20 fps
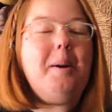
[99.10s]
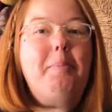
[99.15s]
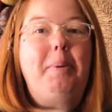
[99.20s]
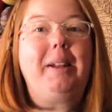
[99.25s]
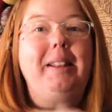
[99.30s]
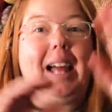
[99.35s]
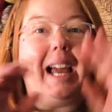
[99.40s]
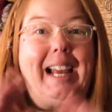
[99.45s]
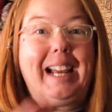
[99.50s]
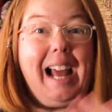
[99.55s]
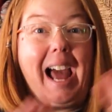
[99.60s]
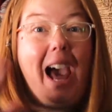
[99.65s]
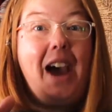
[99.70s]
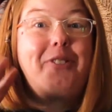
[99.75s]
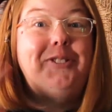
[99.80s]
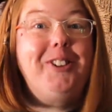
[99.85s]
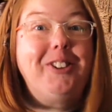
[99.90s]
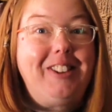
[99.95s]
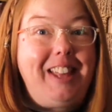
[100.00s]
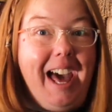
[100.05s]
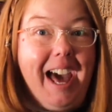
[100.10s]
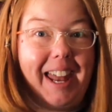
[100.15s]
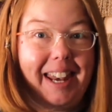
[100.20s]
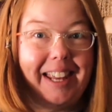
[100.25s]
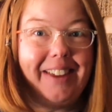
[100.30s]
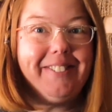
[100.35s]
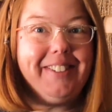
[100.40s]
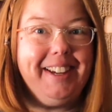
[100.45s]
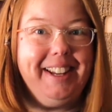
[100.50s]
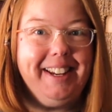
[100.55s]
But like after that,
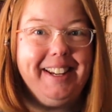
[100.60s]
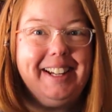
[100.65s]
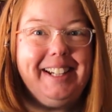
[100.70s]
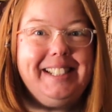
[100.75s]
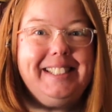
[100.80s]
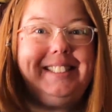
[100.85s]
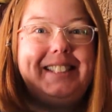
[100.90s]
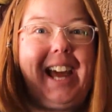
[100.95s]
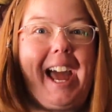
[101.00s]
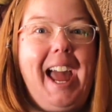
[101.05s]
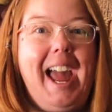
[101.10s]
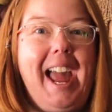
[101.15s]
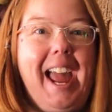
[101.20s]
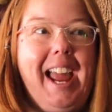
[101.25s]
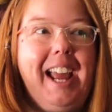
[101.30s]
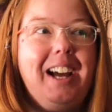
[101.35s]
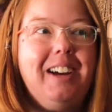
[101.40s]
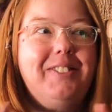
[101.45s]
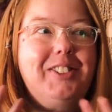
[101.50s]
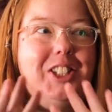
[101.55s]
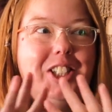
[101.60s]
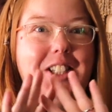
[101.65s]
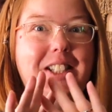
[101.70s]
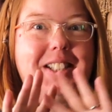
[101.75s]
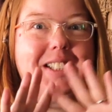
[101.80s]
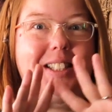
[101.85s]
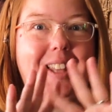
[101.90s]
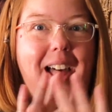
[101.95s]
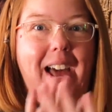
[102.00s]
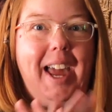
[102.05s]
even a day of
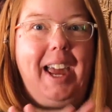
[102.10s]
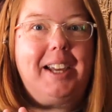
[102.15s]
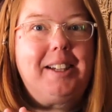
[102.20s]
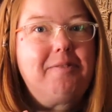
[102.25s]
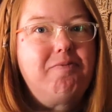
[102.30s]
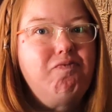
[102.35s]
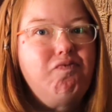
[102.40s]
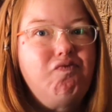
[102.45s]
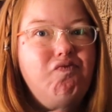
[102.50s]
just like,